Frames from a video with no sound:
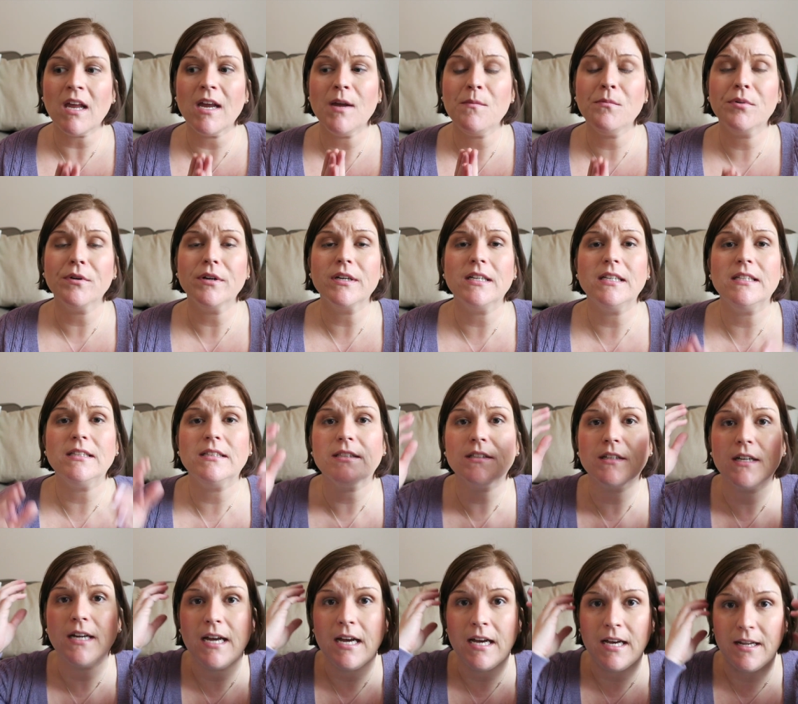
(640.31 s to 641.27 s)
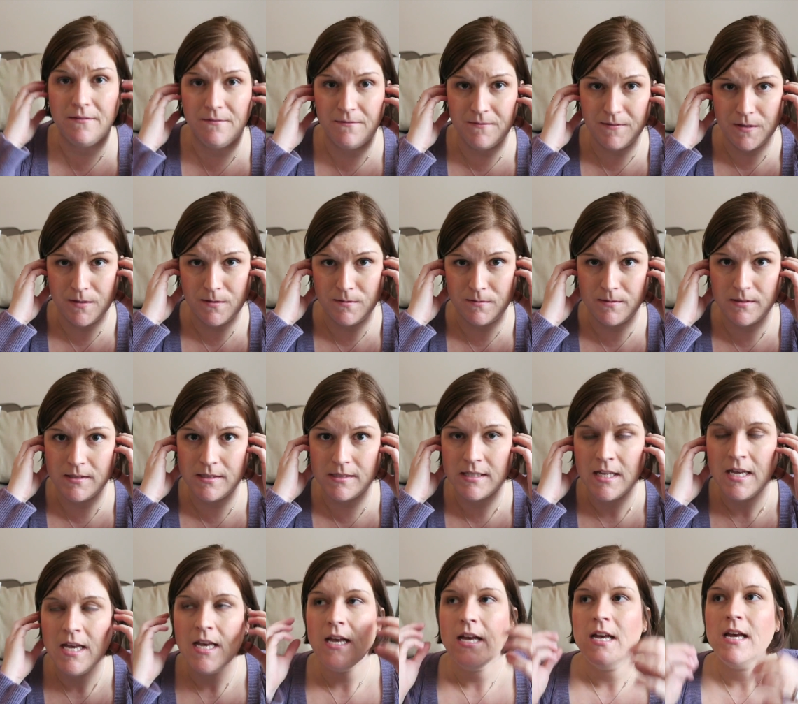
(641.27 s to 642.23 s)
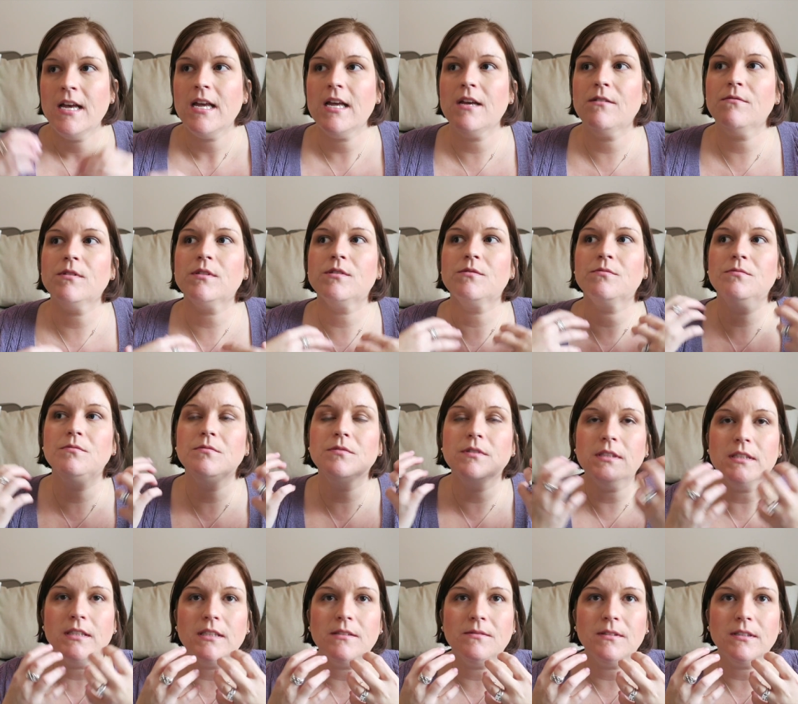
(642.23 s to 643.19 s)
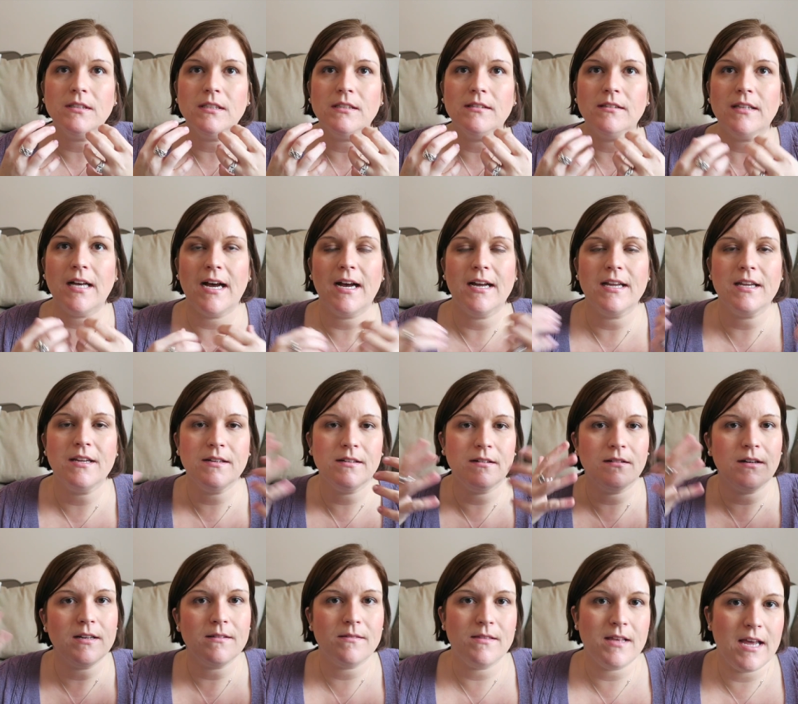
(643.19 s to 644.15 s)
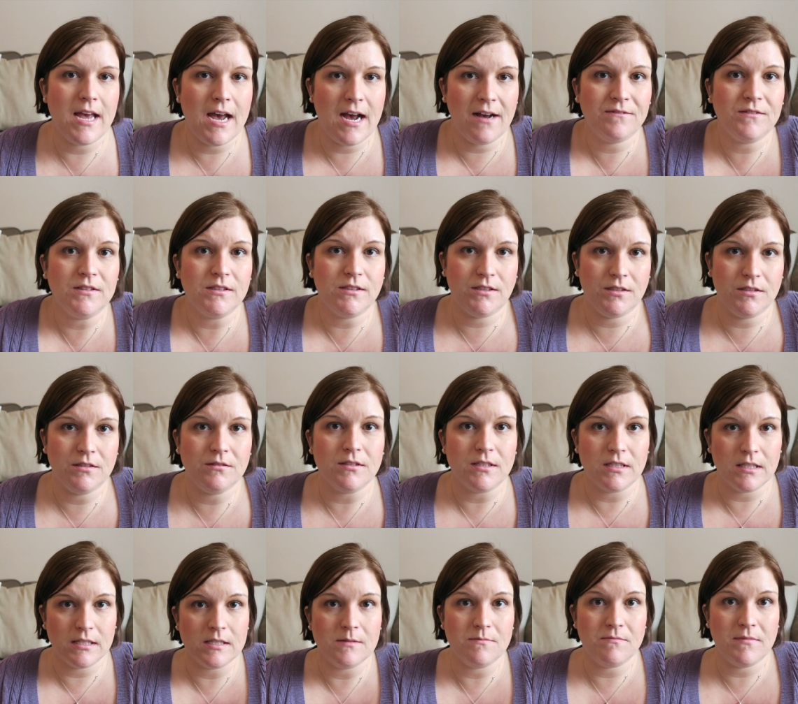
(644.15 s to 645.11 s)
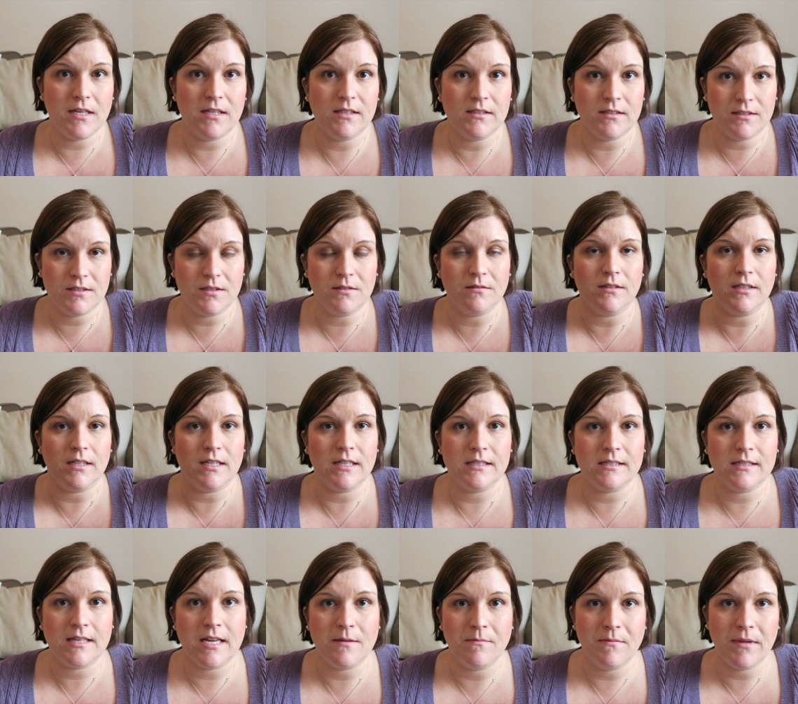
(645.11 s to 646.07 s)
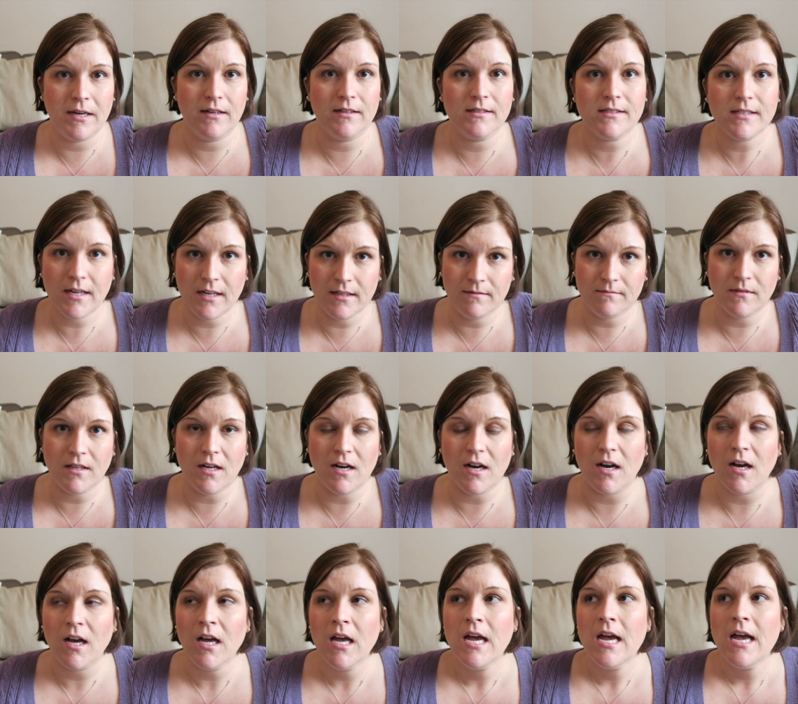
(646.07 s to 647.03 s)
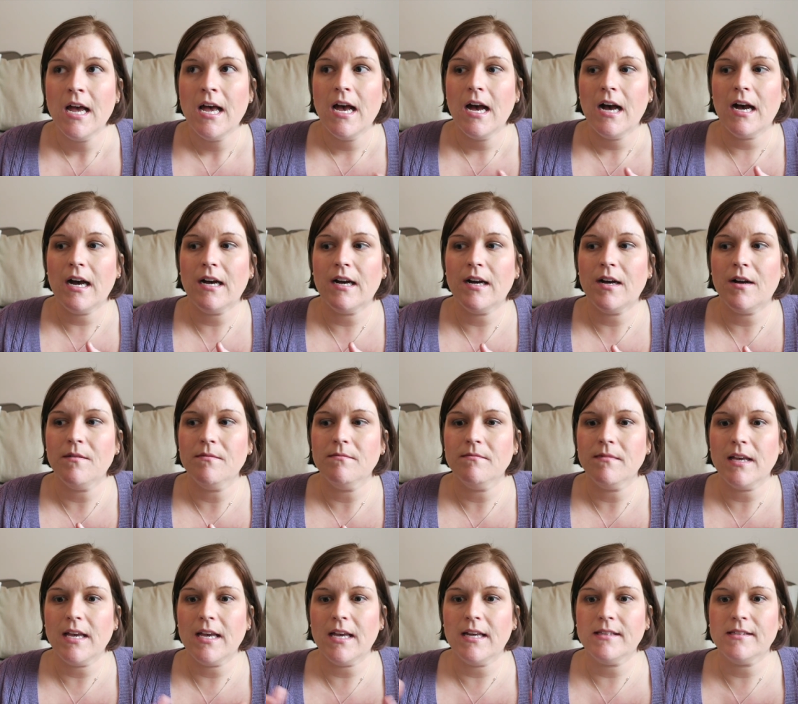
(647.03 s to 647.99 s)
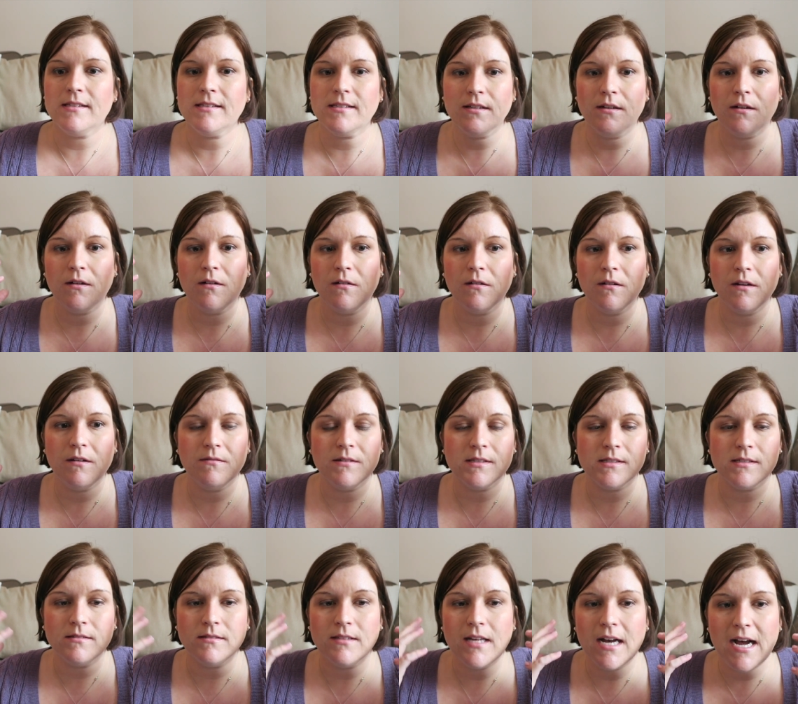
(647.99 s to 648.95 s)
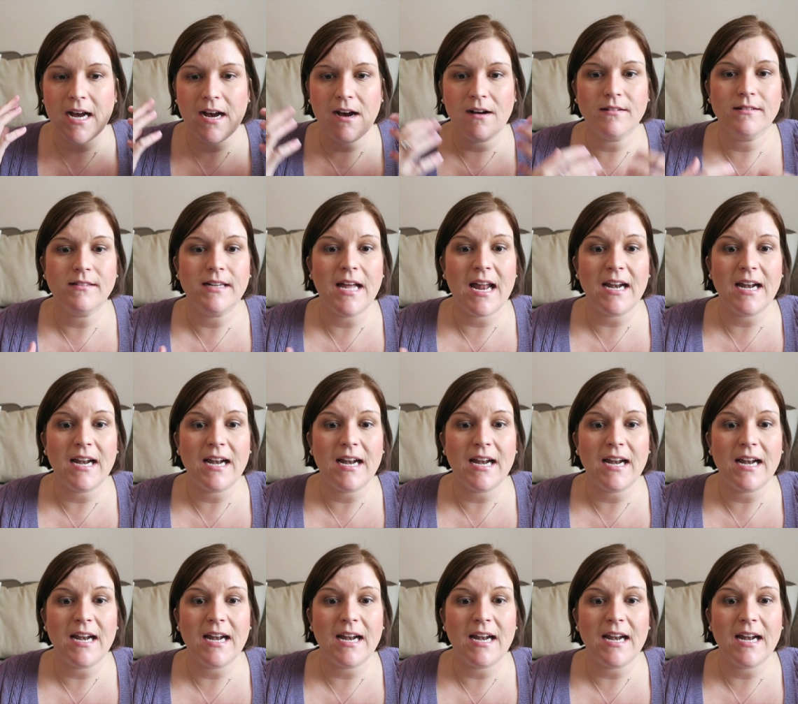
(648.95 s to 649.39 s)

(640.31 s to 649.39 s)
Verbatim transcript: And bringing their headphones. It was really, really, you know, they have to do it. It's mandatory. It's like maritime law. And so it was loud.